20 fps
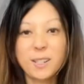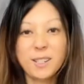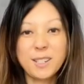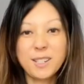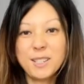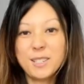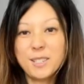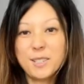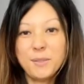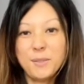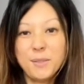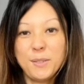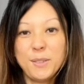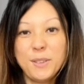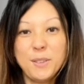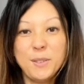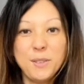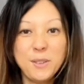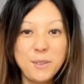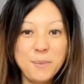Just if
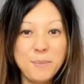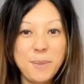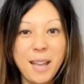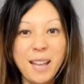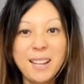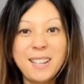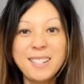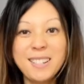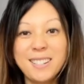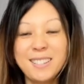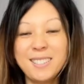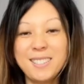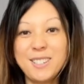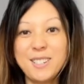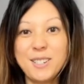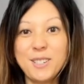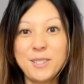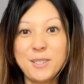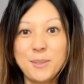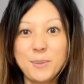you imagine,
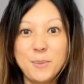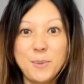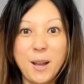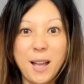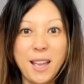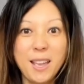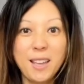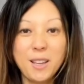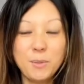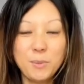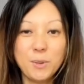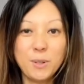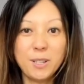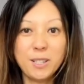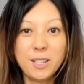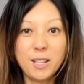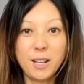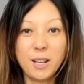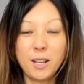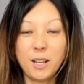just why
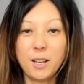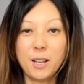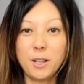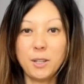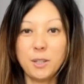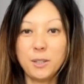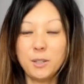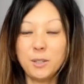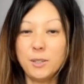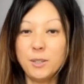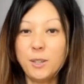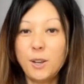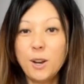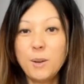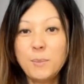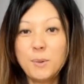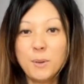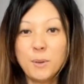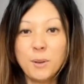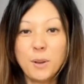would a
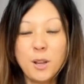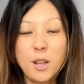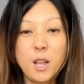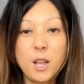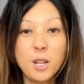normal